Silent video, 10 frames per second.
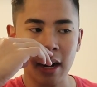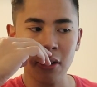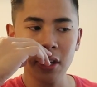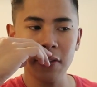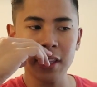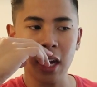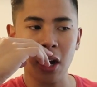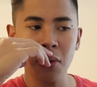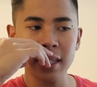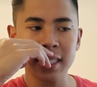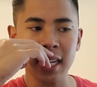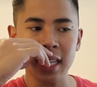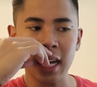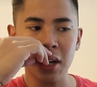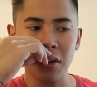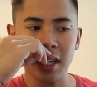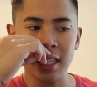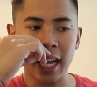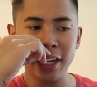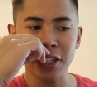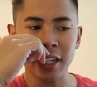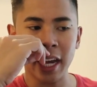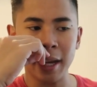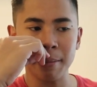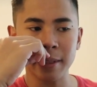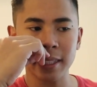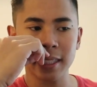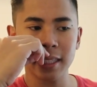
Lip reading: I wonder if they always sell out in the Asia Games.